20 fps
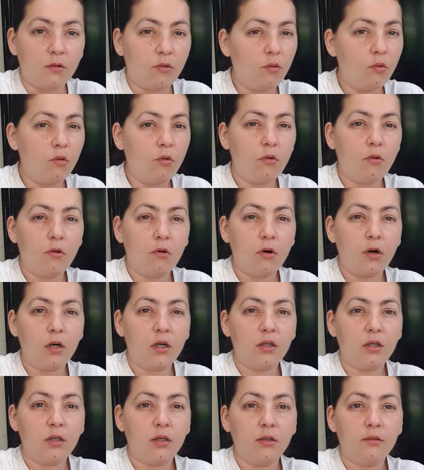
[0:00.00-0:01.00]

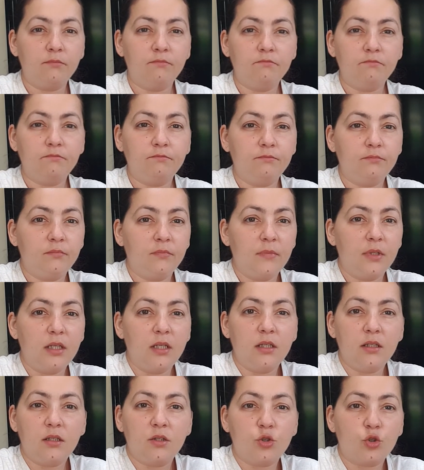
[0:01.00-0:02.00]
or
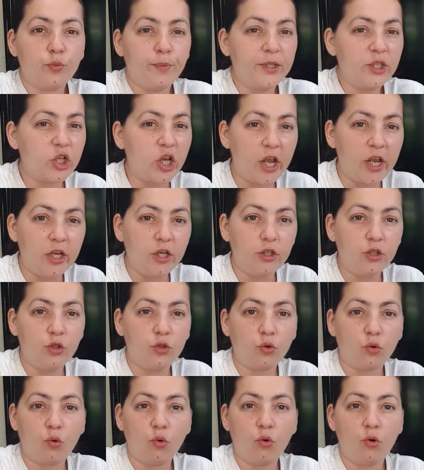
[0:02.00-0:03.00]
needs to be changed
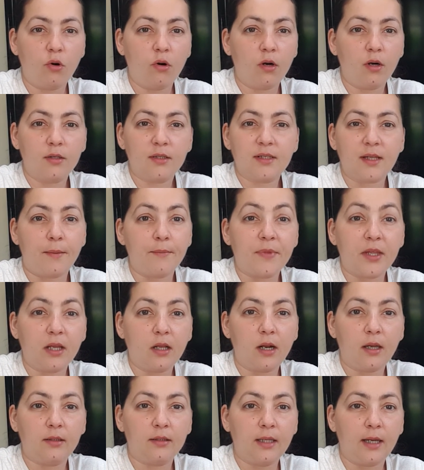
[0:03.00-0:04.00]
or something
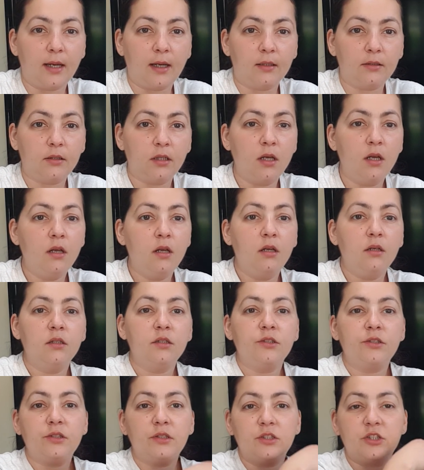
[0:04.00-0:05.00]
like that,
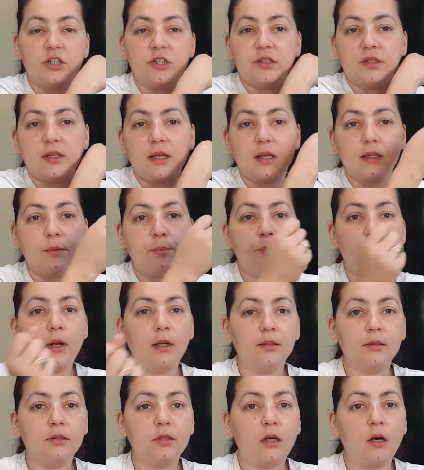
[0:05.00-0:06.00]
just take the
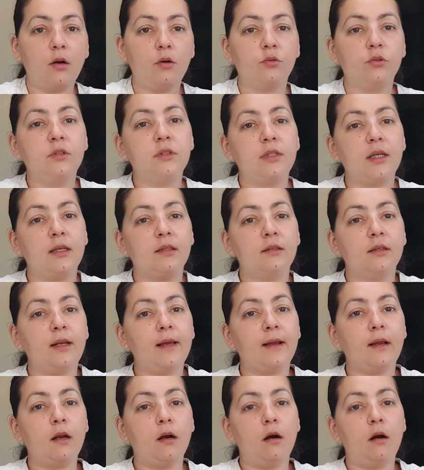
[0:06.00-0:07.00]
plant out, take the
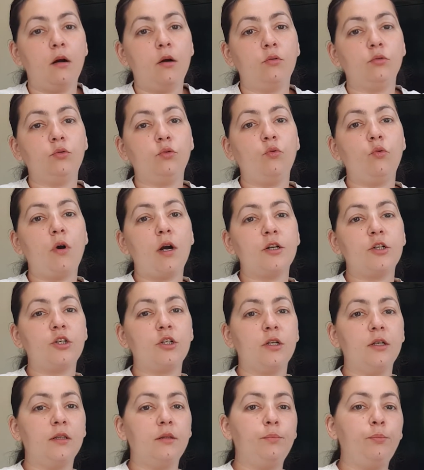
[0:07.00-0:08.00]
leca out, wash
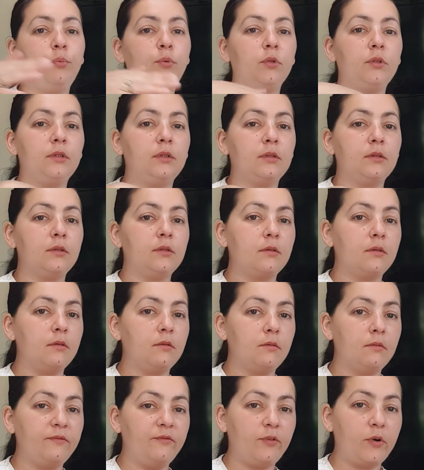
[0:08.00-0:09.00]
it, put
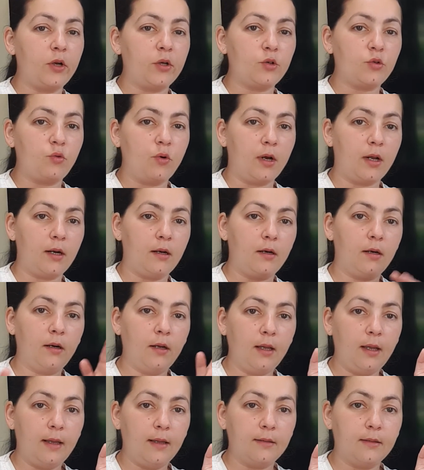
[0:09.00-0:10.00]
fresh water,
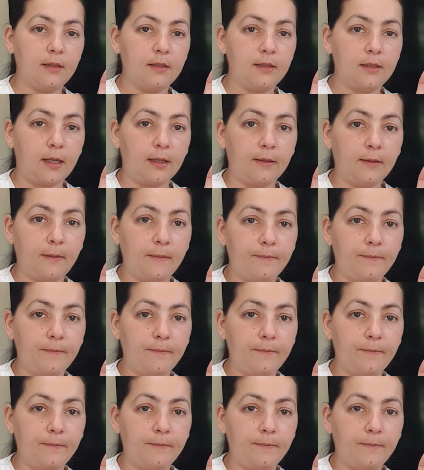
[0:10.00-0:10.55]
and that's it.